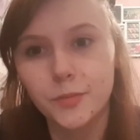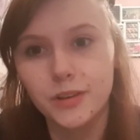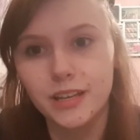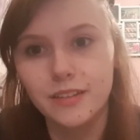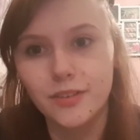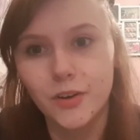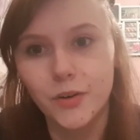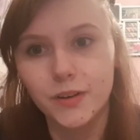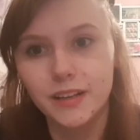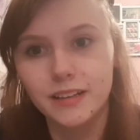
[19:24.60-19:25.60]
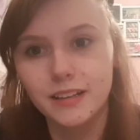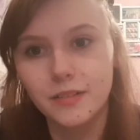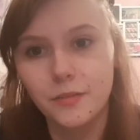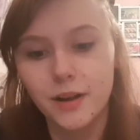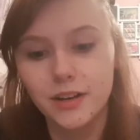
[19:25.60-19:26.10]
we recorded
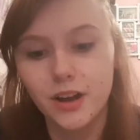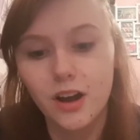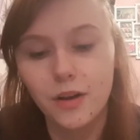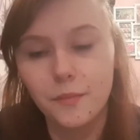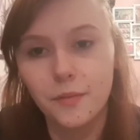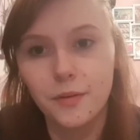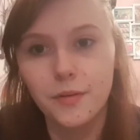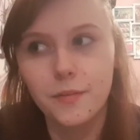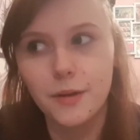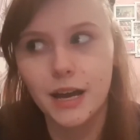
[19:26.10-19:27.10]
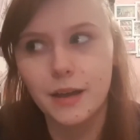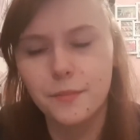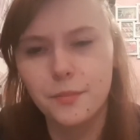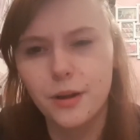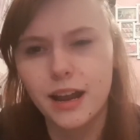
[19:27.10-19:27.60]
When You're Gone by
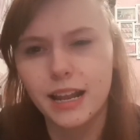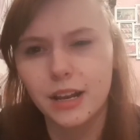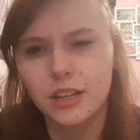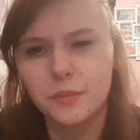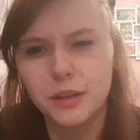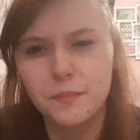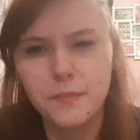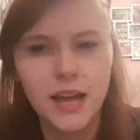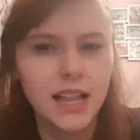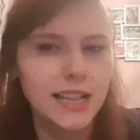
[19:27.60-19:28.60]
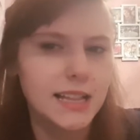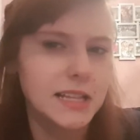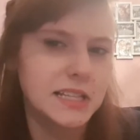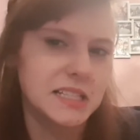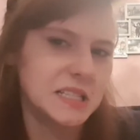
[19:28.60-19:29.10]
Bryan Adams and
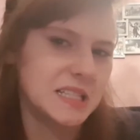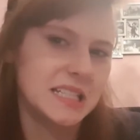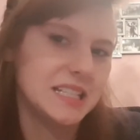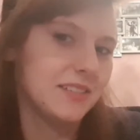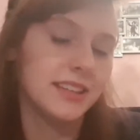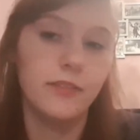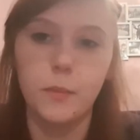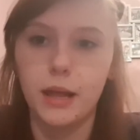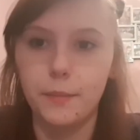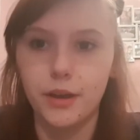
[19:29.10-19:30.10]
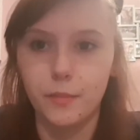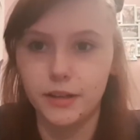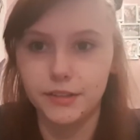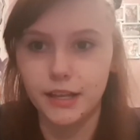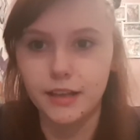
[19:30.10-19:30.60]
Mel. It's either Mel B or
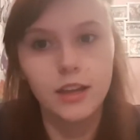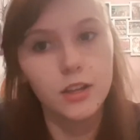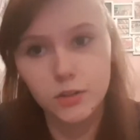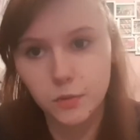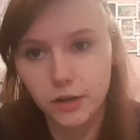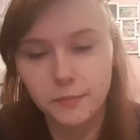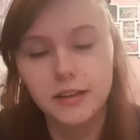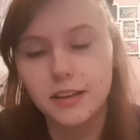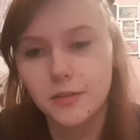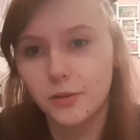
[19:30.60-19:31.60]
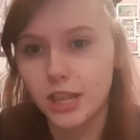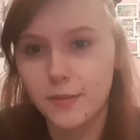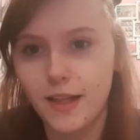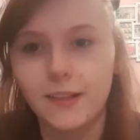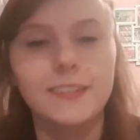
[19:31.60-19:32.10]
Mel C. It's one of the
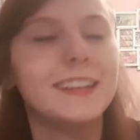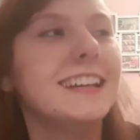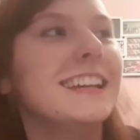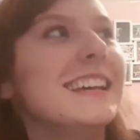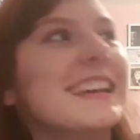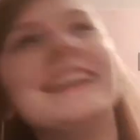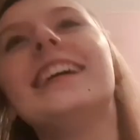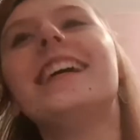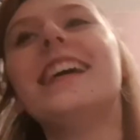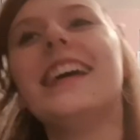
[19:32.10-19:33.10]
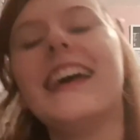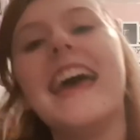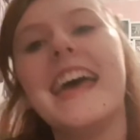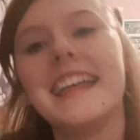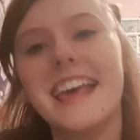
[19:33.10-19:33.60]
Mels.
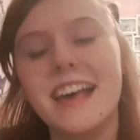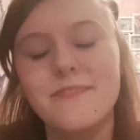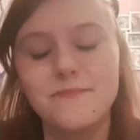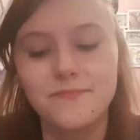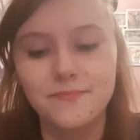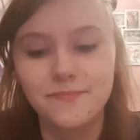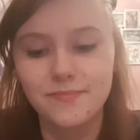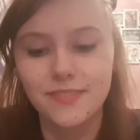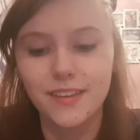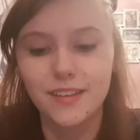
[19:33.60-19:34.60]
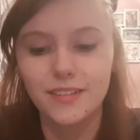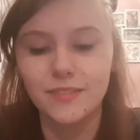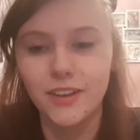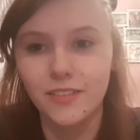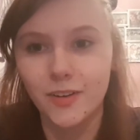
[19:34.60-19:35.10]
And
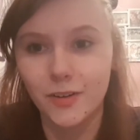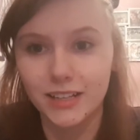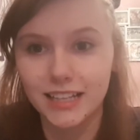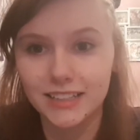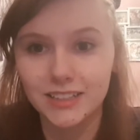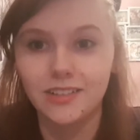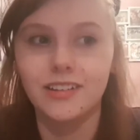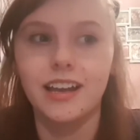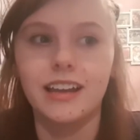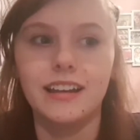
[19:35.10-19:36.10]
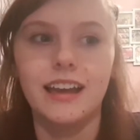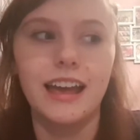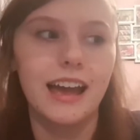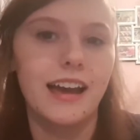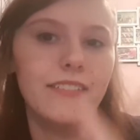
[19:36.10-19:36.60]
we recorded that song, and I
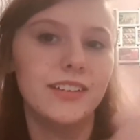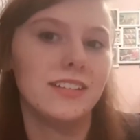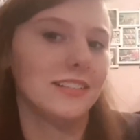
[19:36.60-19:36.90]
have it